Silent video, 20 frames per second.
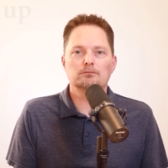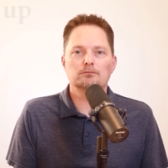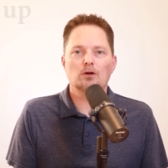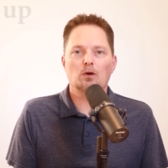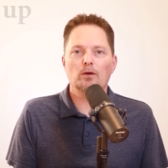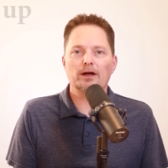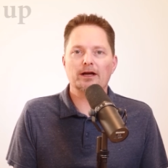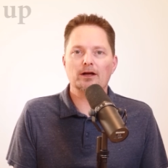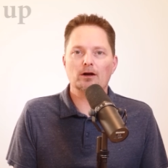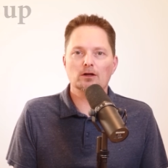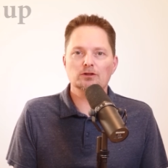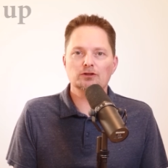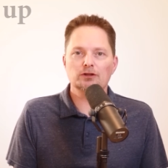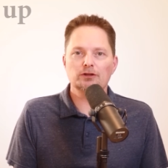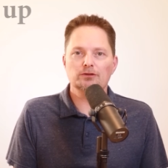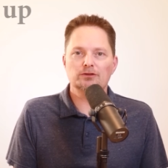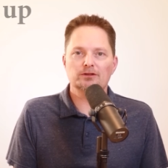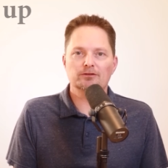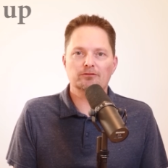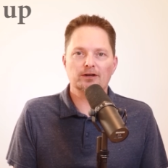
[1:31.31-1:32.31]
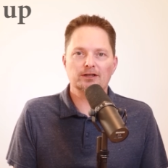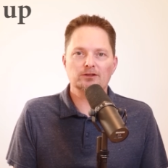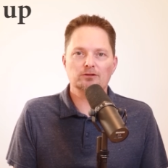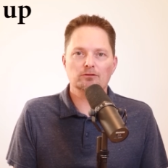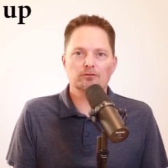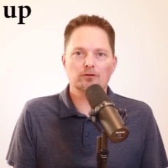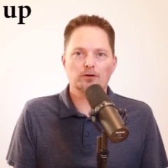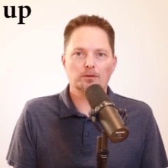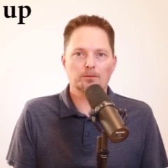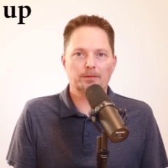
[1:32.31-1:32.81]
We can also use the phrasal
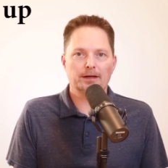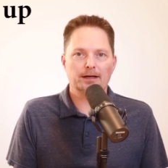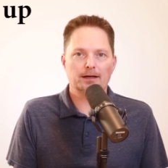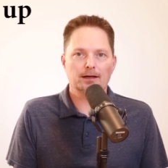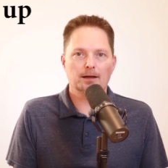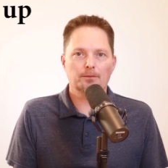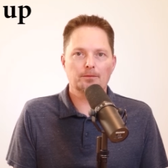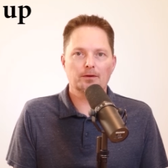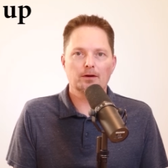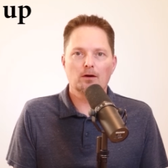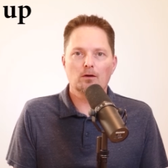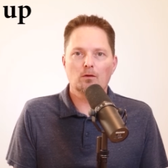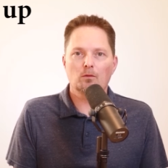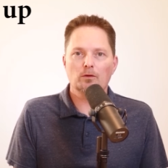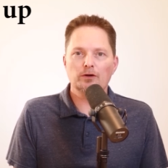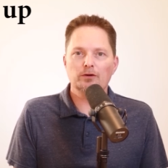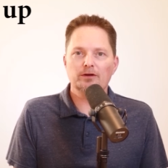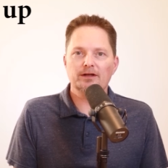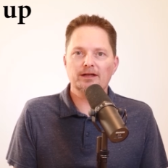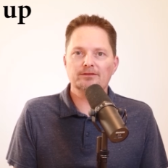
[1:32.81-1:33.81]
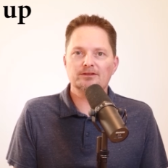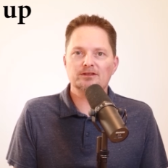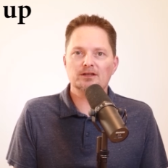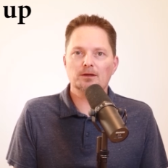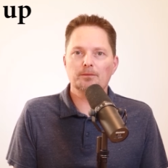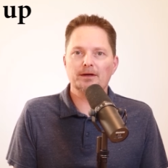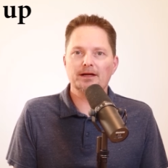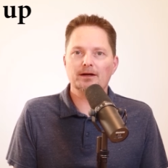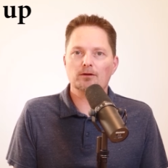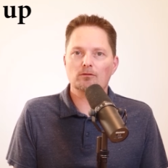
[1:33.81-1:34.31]
verb pick up when you give
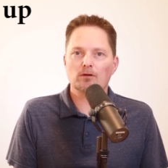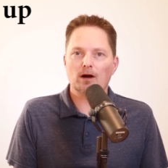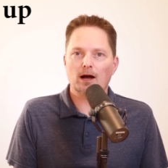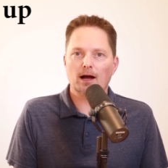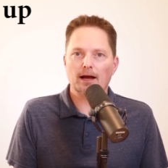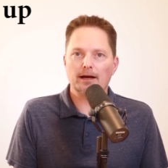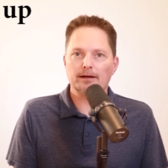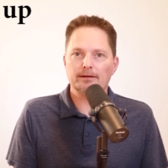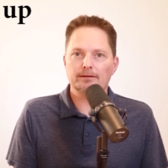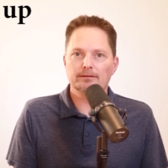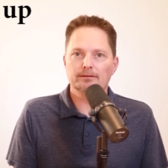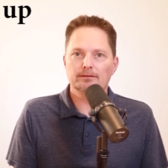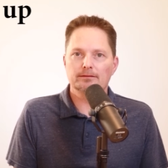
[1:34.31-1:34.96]
somebody a ride.